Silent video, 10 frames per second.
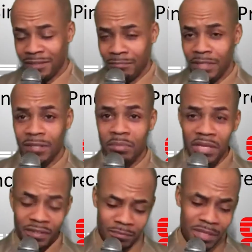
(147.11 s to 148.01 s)
me
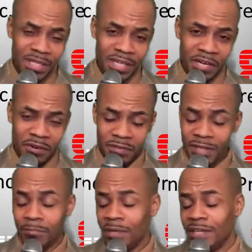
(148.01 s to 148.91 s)
being the mediator and
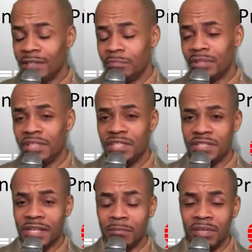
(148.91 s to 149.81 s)
them being the police,
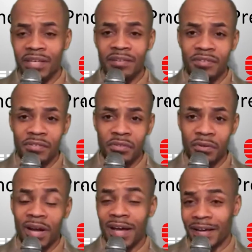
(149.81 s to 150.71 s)
they begin to
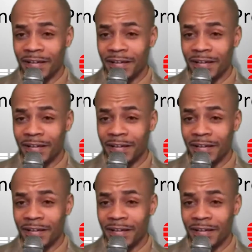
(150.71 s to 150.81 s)
cry,